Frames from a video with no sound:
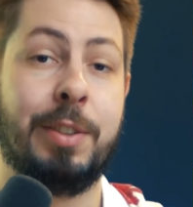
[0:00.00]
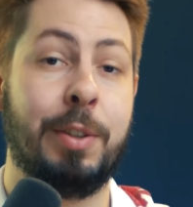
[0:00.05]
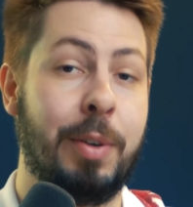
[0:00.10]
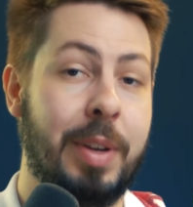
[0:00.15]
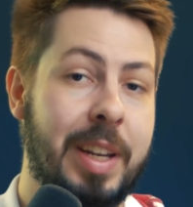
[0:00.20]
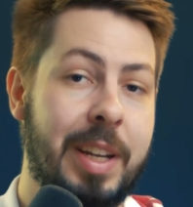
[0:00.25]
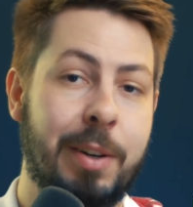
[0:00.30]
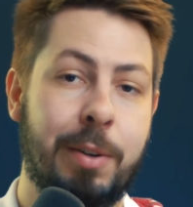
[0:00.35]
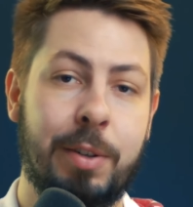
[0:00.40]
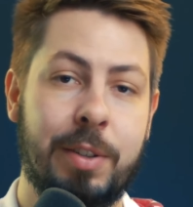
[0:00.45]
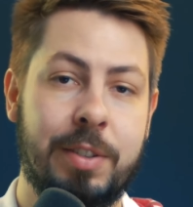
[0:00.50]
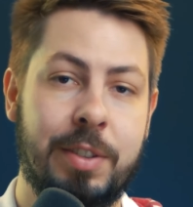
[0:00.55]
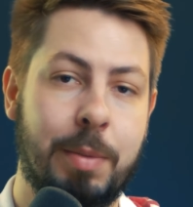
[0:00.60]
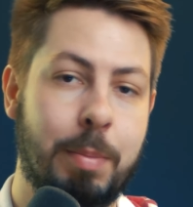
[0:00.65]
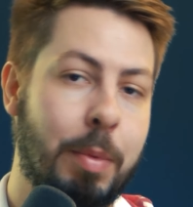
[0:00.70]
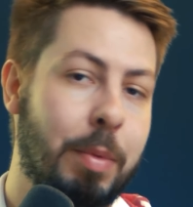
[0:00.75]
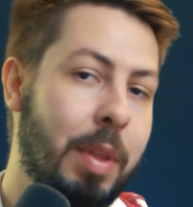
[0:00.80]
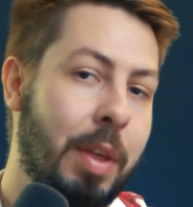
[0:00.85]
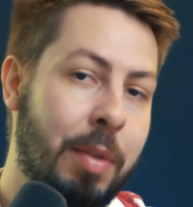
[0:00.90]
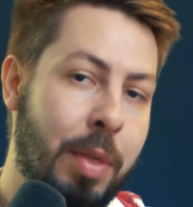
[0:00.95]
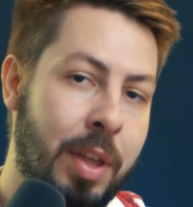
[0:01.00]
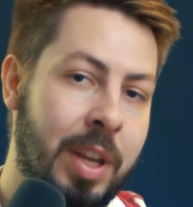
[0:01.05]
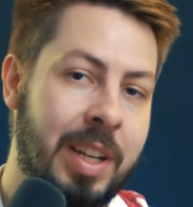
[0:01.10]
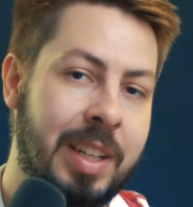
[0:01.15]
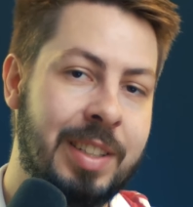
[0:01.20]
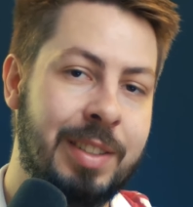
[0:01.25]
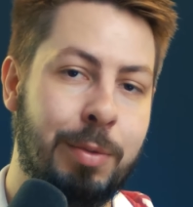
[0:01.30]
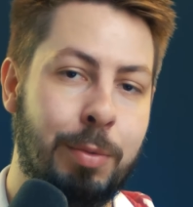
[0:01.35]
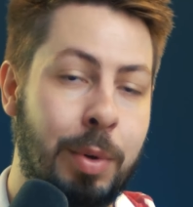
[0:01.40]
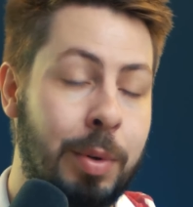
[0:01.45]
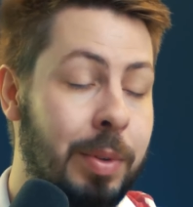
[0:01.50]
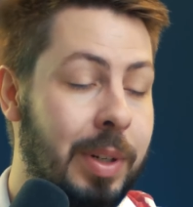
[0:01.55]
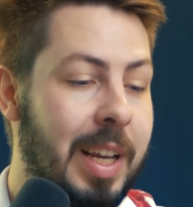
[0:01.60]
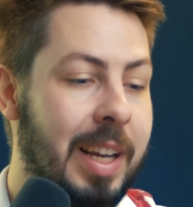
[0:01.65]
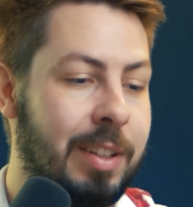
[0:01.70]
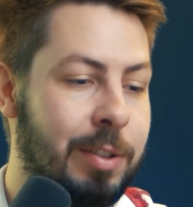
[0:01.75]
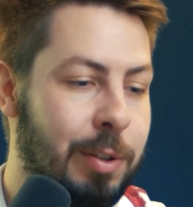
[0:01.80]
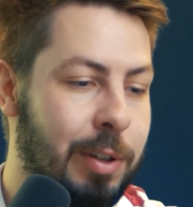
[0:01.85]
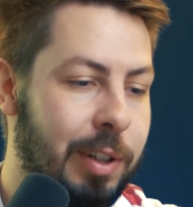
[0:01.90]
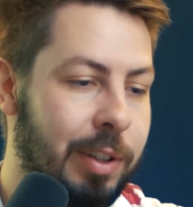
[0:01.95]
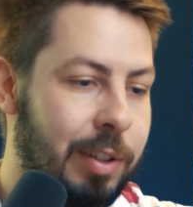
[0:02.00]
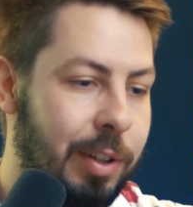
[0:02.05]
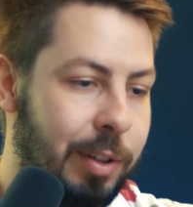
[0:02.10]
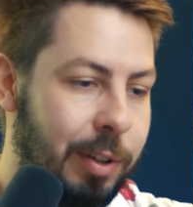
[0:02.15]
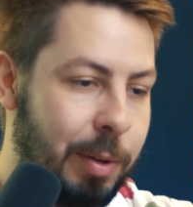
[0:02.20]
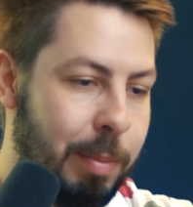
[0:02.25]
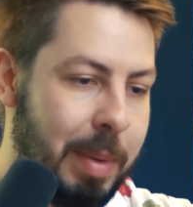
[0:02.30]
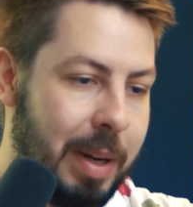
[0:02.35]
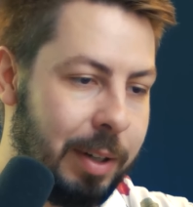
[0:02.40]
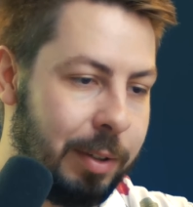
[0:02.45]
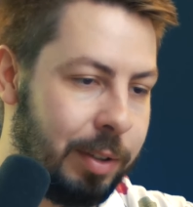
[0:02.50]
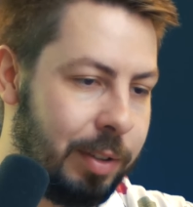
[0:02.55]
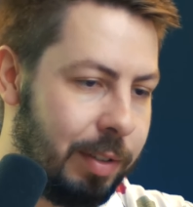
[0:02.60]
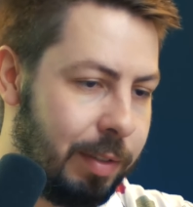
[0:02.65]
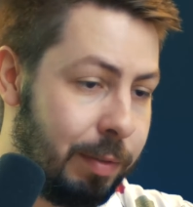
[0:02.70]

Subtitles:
So here are some of the things we will actually talk about.